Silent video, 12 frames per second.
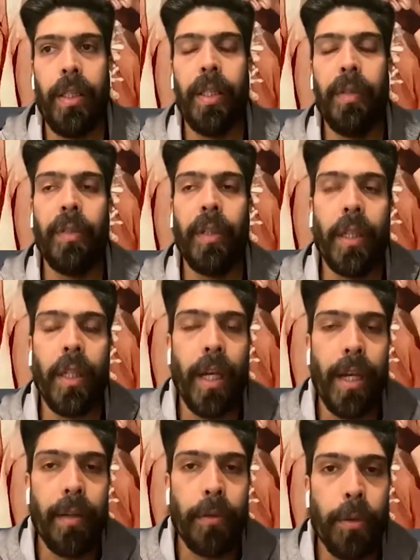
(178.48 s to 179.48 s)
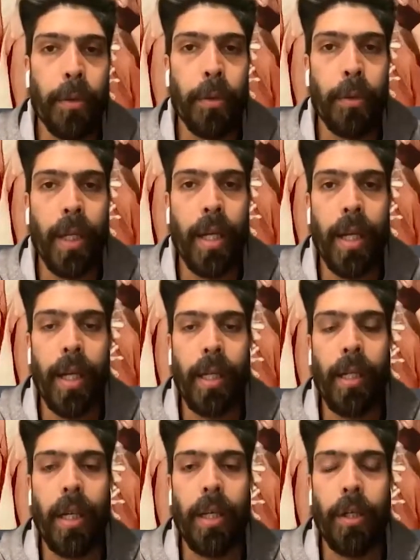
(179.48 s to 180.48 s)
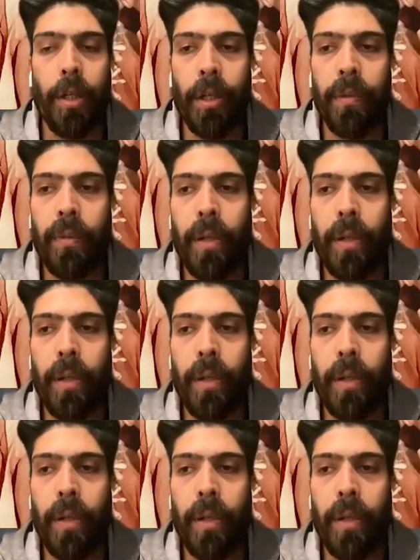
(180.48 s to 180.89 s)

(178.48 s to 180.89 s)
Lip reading: different kind of guru. I'd heard